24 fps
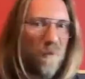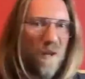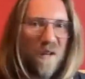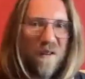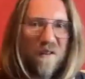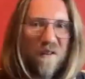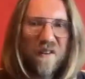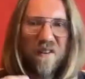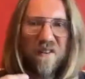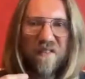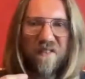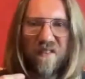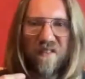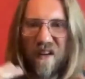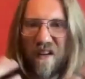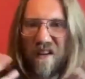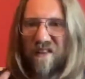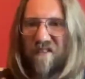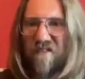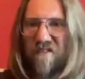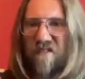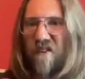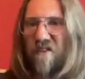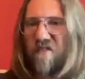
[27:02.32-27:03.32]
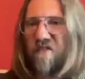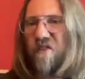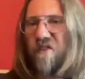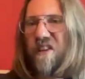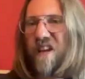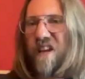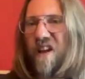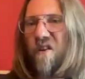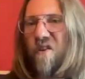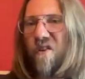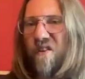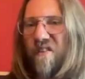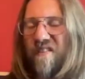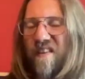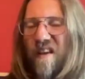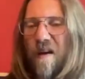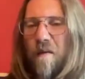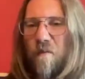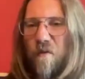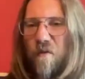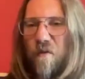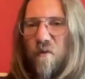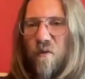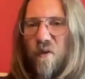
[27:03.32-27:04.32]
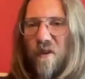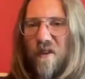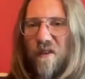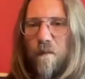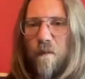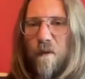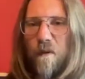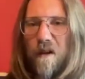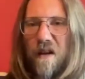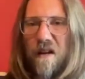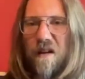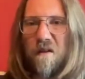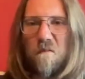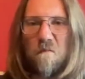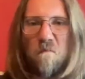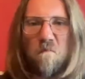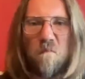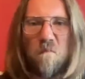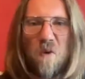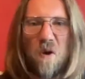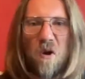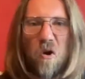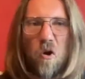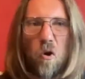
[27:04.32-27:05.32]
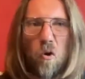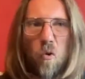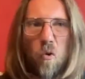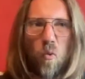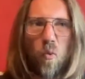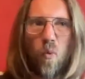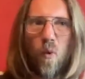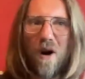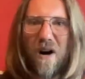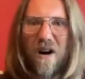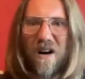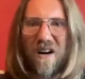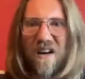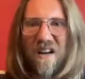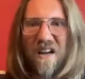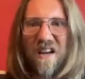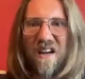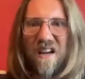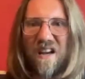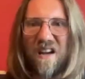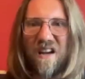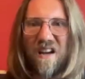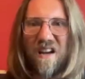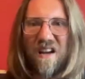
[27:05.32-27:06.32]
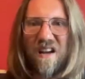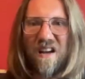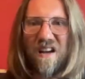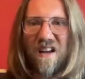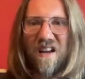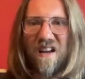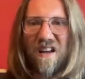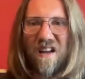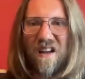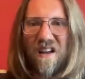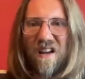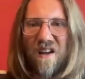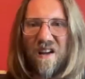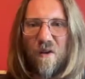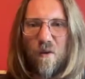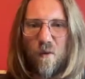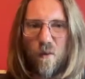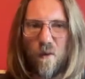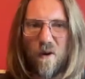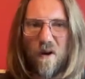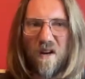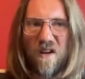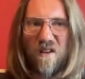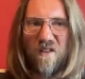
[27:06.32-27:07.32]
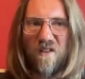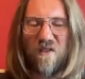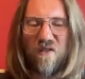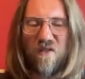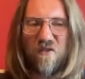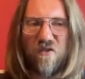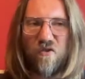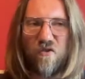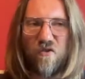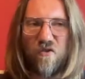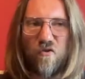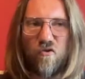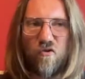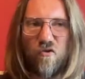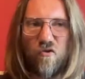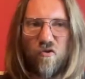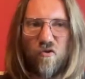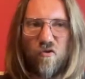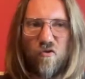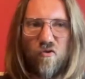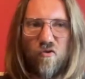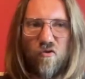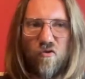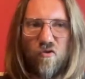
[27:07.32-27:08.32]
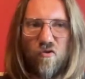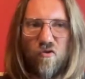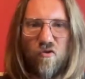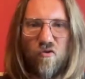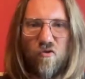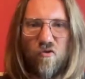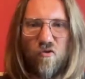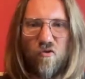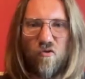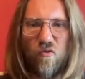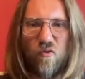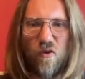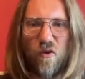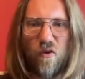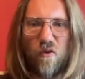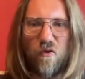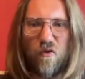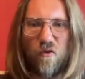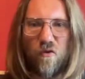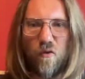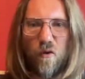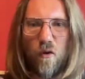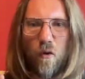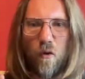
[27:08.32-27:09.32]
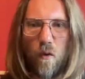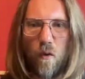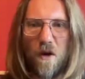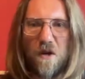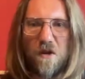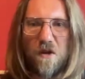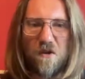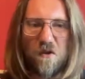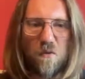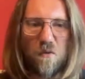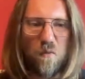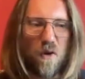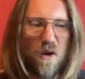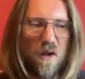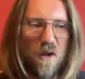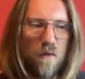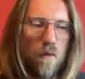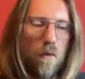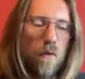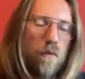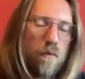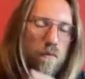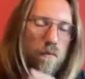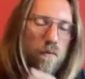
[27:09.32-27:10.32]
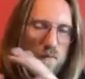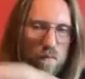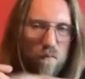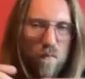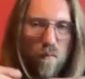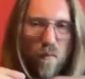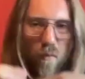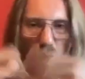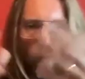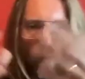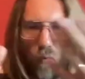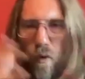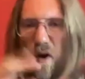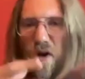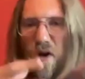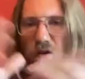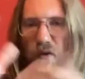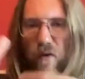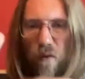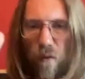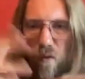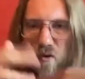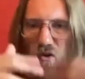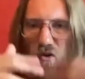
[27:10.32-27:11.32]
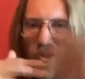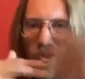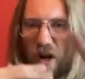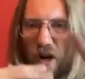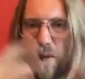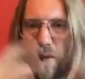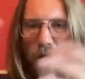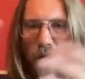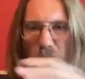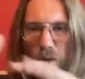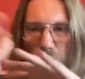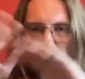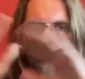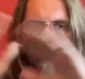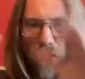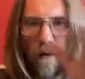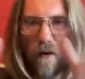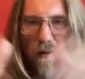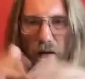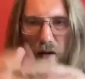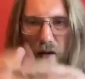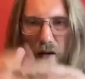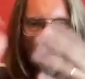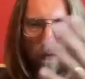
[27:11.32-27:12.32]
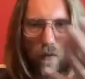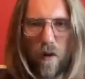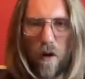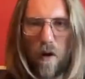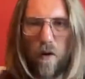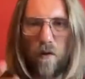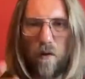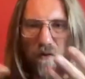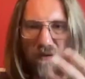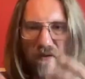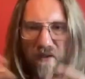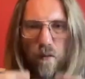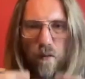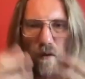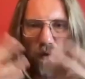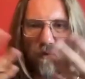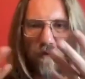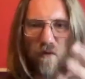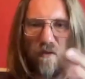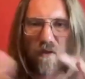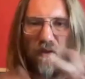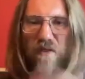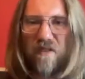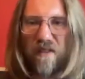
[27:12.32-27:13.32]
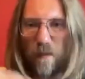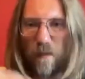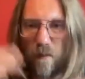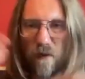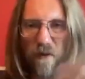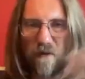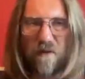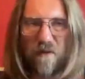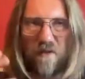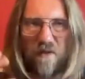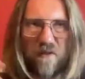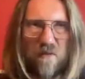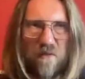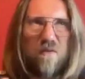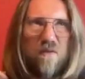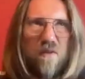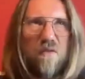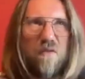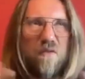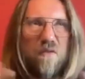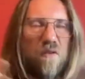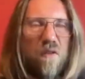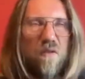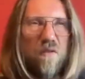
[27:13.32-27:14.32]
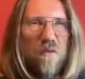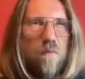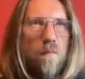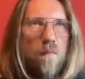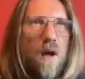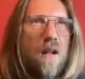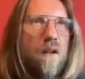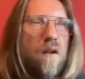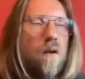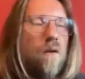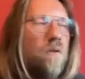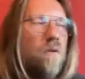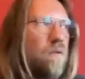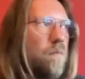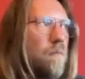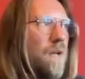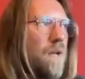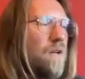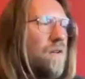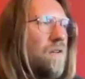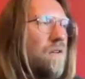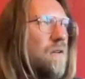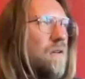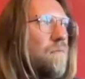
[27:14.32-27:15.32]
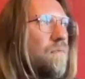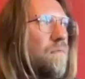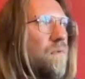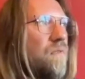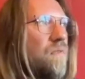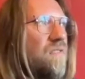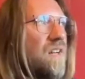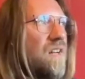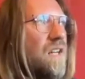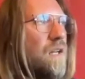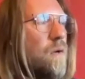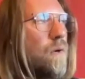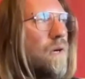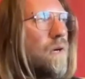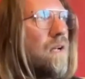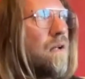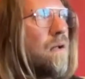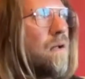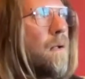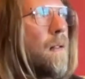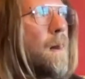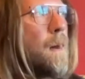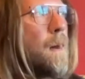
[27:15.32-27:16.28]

this is just, again, an attempt to explain a why, right? To a question, well, question or sharing, or I don't know how you see what you just said, but doesn't matter, doesn't make a difference anyway.